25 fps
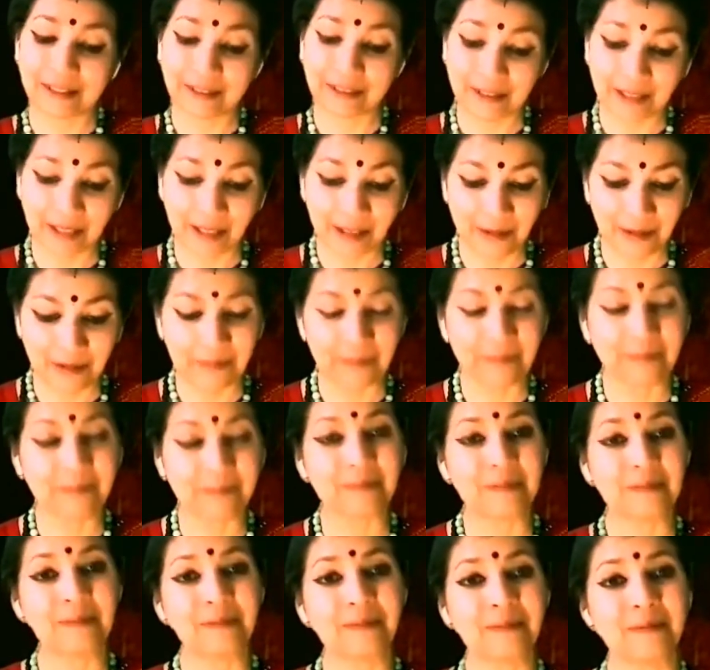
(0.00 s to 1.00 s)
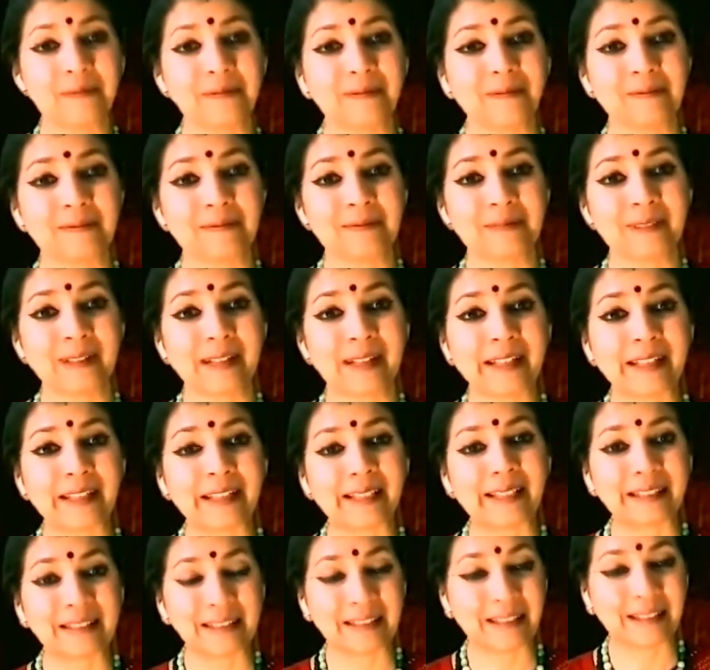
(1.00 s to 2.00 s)
So now,
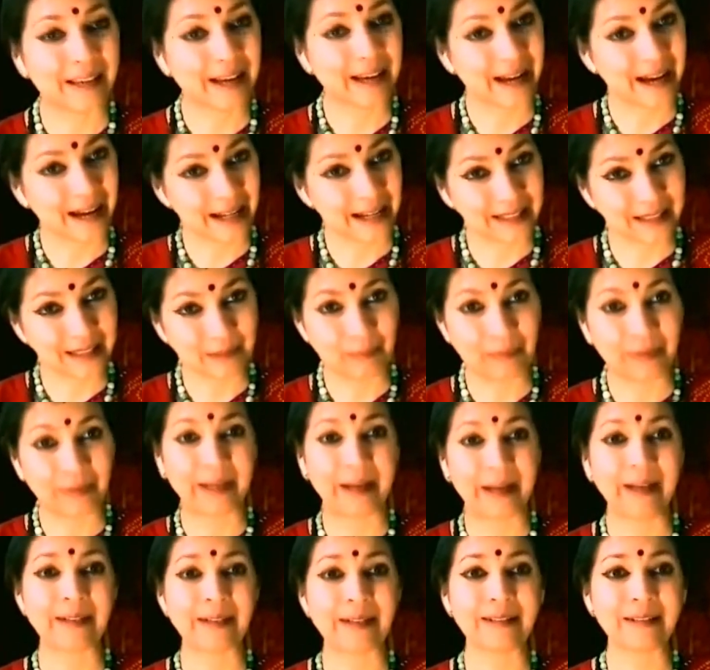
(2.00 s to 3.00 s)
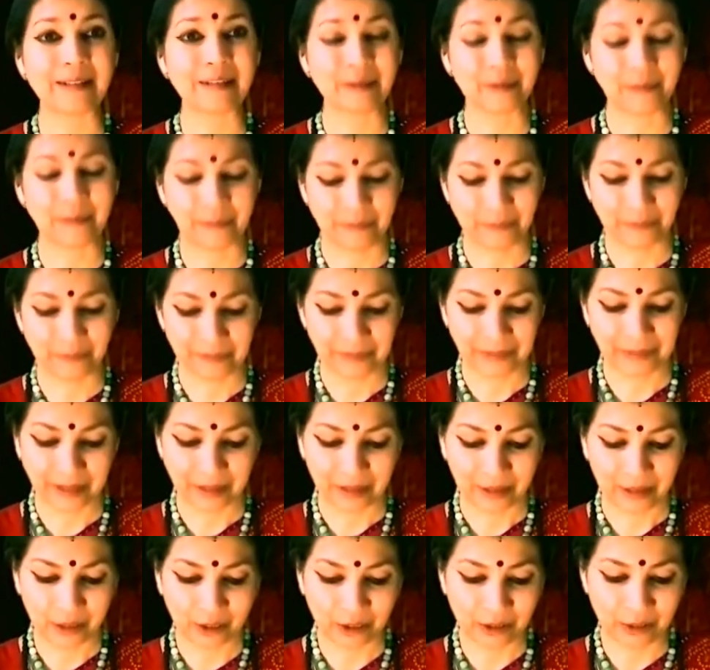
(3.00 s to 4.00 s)
Kaikesi, as planned,
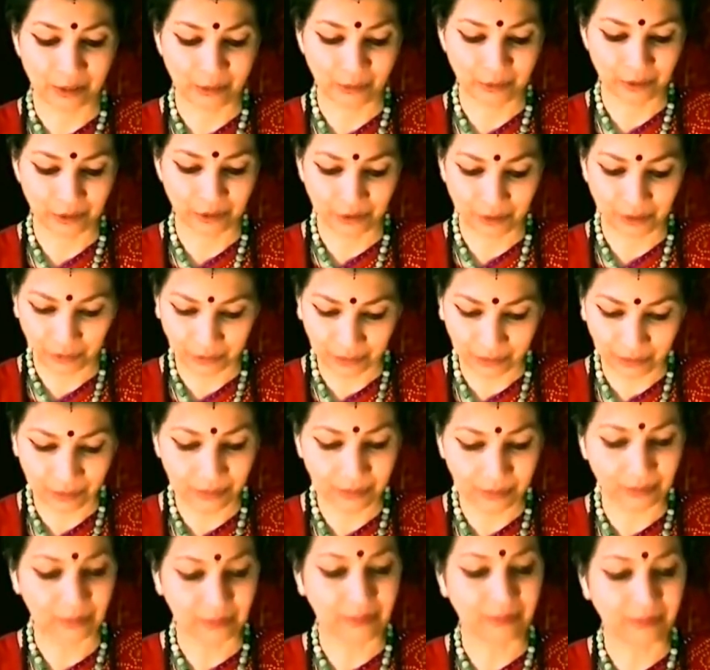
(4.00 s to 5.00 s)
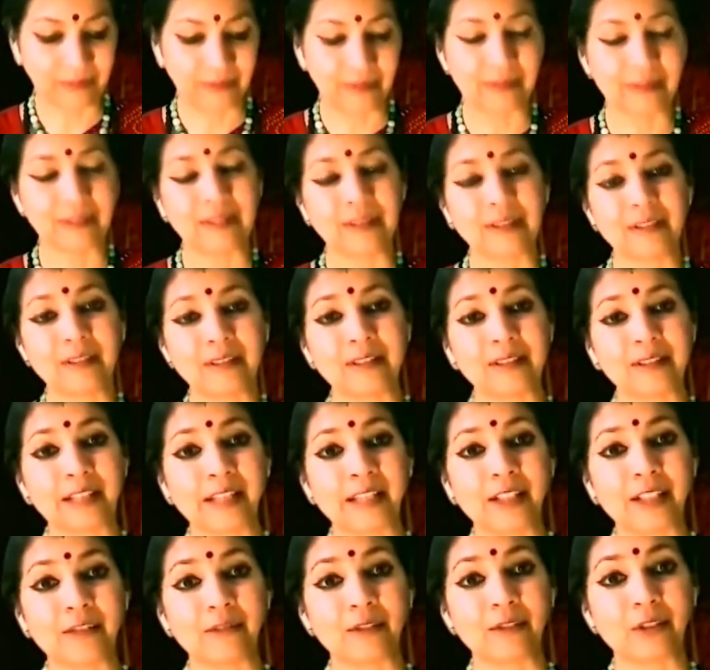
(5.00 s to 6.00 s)
she goes to
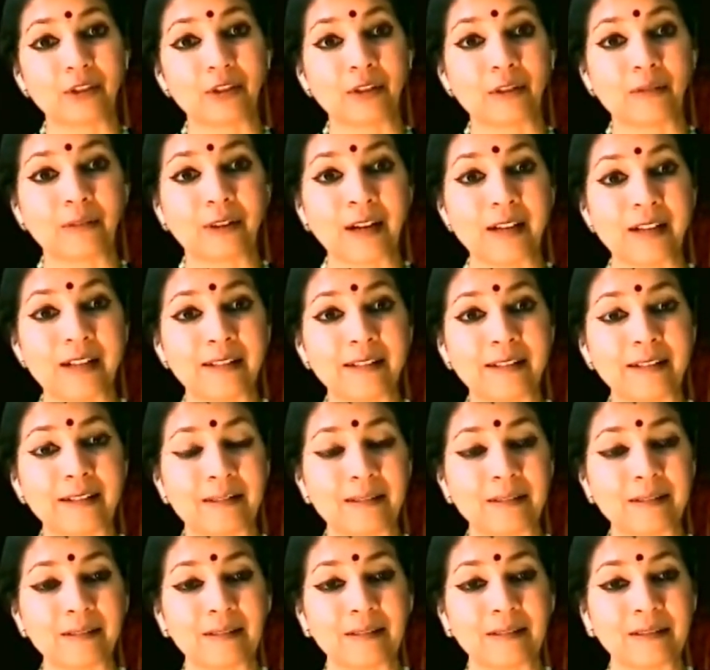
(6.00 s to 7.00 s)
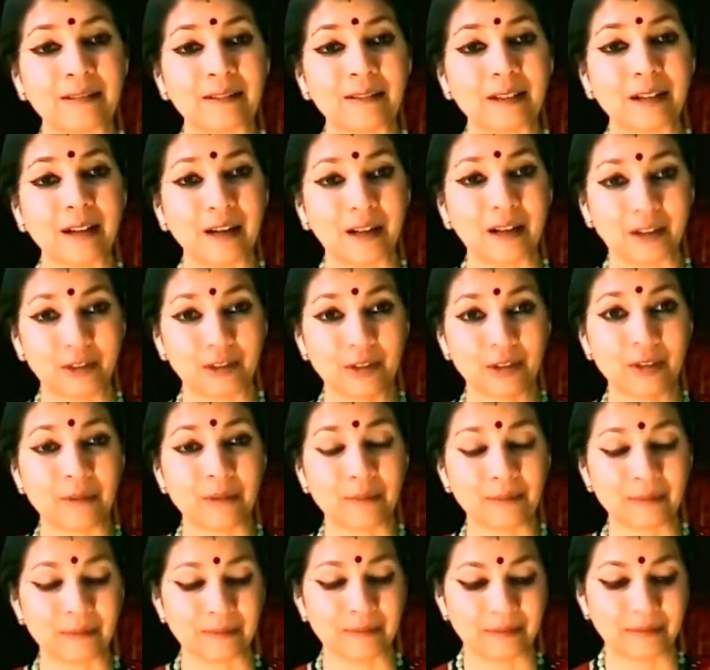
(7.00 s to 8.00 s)
sage Vishrava's
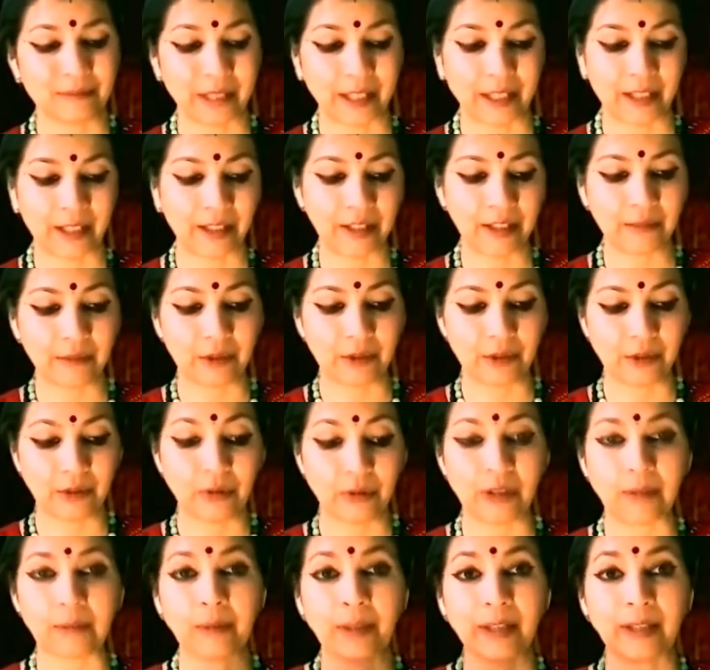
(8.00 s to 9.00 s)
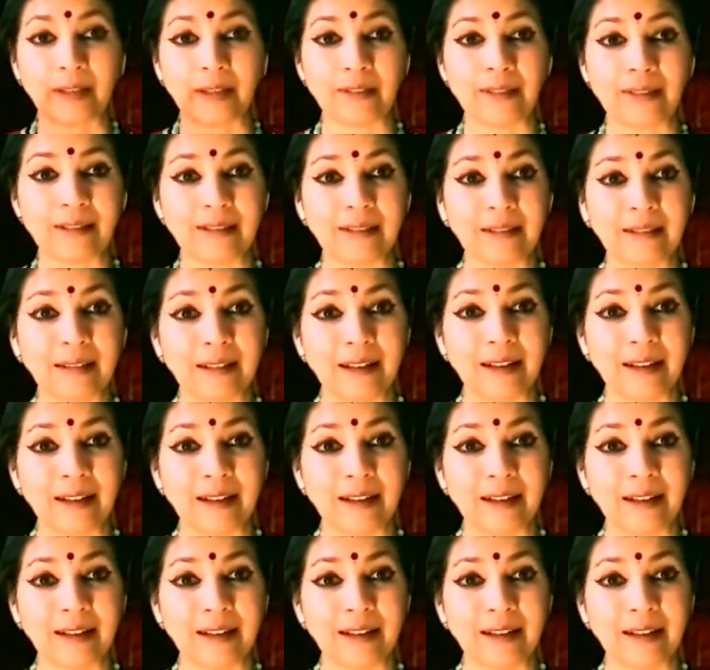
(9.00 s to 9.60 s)
ashram, where he was doing penance.